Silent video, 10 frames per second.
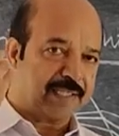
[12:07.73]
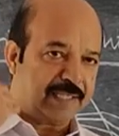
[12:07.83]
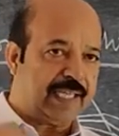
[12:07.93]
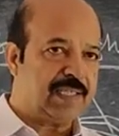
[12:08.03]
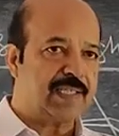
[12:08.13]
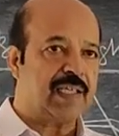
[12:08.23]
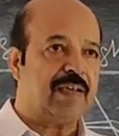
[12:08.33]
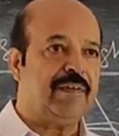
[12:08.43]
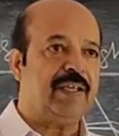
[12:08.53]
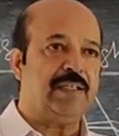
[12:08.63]
sense
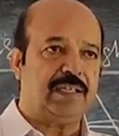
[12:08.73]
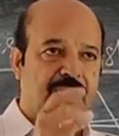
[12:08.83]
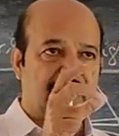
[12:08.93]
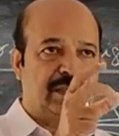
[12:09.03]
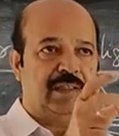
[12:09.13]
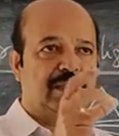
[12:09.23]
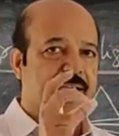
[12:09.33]
giving that,